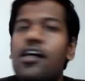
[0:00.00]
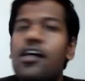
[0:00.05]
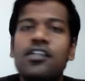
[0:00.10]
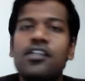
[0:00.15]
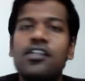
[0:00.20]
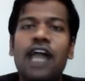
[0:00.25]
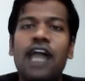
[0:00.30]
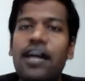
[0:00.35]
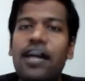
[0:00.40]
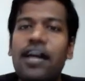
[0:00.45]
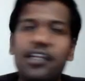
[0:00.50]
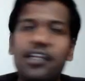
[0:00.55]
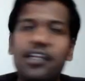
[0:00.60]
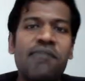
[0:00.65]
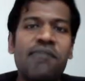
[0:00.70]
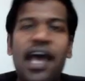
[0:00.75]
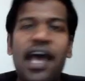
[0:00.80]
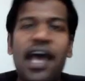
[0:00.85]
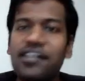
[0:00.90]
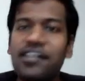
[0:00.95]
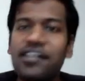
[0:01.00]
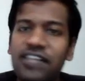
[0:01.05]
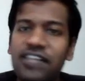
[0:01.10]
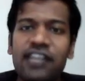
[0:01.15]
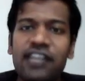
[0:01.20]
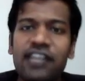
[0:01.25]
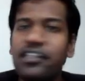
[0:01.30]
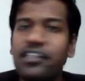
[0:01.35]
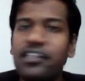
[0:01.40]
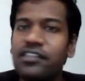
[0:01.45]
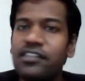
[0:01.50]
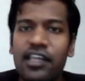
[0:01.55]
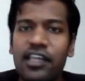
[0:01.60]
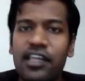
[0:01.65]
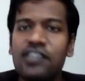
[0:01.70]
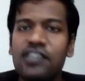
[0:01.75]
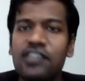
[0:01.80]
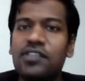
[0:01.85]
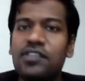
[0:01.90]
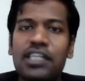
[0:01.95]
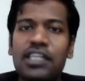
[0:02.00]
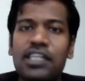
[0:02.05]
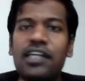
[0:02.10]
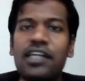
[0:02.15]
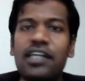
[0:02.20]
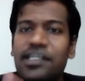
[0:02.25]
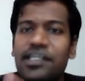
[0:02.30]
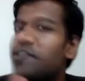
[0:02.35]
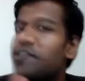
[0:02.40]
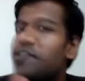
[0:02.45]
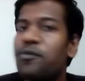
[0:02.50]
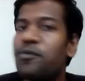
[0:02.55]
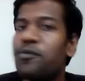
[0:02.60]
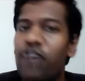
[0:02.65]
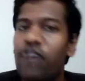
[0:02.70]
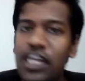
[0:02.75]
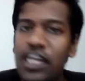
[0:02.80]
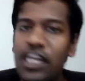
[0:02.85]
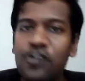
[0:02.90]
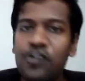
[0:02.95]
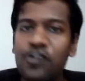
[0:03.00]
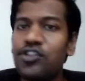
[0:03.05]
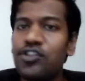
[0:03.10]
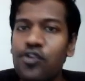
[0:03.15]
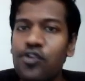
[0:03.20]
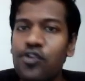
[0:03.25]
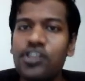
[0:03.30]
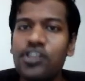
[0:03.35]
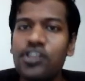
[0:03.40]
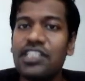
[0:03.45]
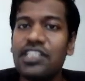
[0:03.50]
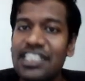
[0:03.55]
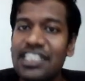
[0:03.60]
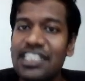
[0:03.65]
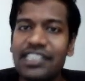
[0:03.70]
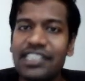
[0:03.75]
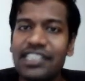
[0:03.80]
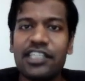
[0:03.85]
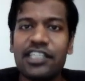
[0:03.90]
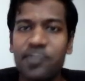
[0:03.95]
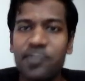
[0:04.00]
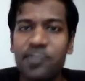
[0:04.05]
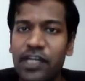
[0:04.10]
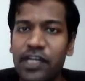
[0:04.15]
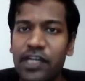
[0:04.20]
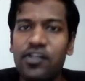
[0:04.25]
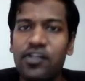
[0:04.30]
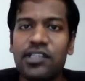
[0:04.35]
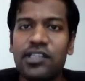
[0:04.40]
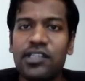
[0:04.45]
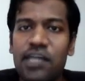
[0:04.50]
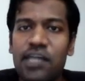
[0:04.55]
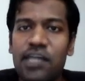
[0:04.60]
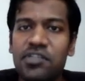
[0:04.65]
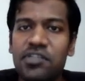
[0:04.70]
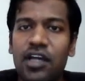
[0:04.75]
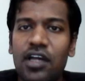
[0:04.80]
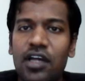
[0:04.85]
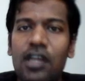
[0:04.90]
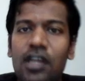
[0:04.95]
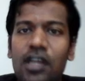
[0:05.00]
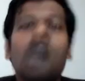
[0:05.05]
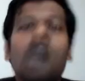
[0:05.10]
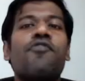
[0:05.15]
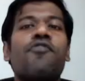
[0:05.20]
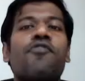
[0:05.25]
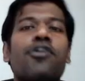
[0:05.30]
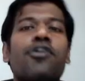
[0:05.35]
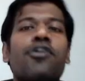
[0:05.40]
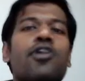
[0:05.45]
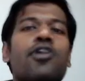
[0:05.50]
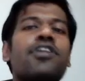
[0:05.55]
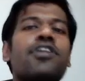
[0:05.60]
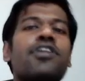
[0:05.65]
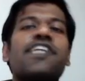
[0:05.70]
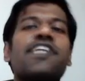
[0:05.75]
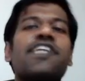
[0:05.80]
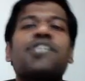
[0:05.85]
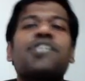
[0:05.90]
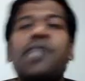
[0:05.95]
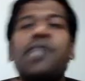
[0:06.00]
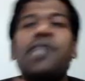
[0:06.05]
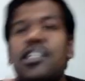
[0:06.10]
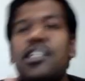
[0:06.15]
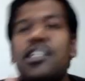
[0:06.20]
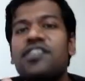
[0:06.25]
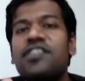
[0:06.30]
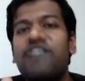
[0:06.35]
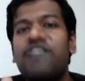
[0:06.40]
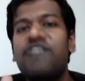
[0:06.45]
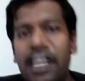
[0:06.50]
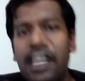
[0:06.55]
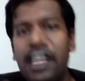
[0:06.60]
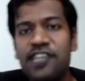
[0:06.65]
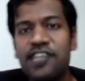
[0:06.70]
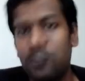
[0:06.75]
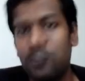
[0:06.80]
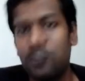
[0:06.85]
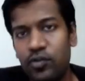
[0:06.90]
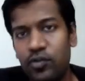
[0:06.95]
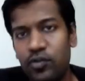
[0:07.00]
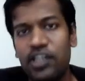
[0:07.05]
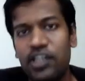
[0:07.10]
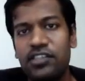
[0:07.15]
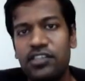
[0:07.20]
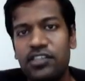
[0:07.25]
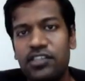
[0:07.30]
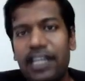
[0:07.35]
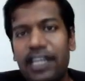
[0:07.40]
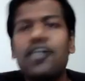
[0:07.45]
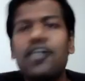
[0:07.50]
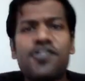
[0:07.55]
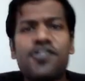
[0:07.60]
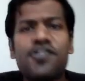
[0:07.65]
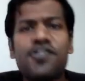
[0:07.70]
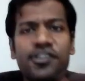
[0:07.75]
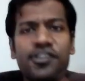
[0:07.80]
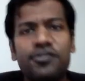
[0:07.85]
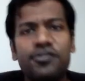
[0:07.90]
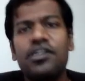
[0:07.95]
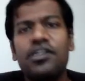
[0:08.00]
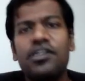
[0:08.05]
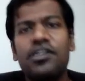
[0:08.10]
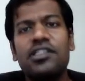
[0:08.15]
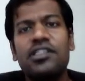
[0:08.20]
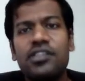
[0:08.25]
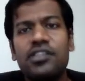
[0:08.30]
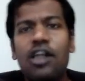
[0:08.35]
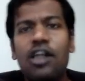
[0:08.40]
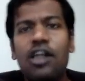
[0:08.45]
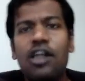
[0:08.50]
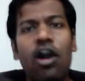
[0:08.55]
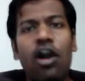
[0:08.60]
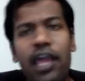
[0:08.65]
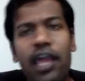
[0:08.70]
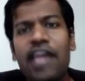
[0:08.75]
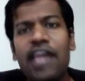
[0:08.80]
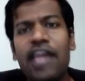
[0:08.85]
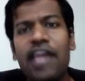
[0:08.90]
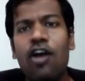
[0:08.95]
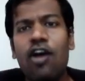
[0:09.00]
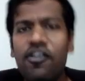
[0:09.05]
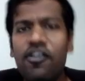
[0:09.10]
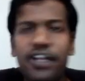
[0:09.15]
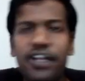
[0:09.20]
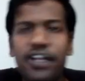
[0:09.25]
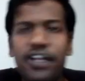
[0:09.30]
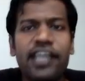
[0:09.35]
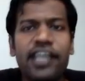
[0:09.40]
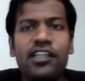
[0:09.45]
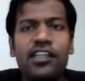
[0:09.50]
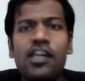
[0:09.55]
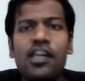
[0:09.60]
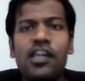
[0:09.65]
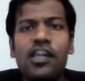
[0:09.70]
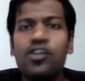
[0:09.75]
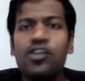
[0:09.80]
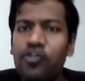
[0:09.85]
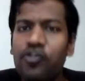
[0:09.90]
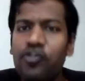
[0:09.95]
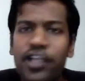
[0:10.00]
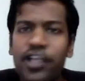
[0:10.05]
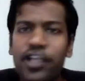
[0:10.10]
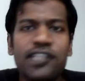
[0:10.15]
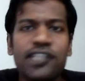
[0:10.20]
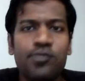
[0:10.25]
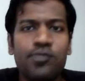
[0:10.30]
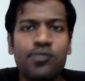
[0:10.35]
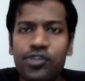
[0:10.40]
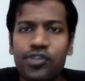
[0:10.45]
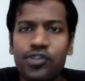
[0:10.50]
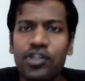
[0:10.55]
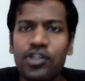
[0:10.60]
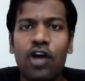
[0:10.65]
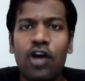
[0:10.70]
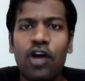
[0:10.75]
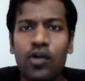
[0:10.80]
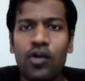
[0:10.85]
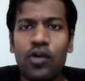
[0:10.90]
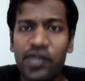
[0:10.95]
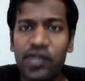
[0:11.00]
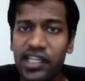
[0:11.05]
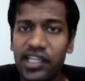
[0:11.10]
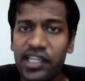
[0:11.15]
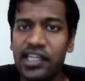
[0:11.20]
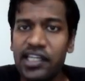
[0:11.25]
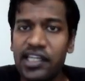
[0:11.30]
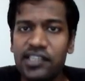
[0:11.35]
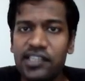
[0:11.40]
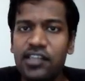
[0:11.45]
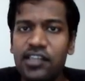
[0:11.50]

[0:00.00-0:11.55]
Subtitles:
So our team has done the things which are considered to be very good scores in these respective exams. We also have experience of training students, right? Thousands of students in online, offline, through various modes and all over the years.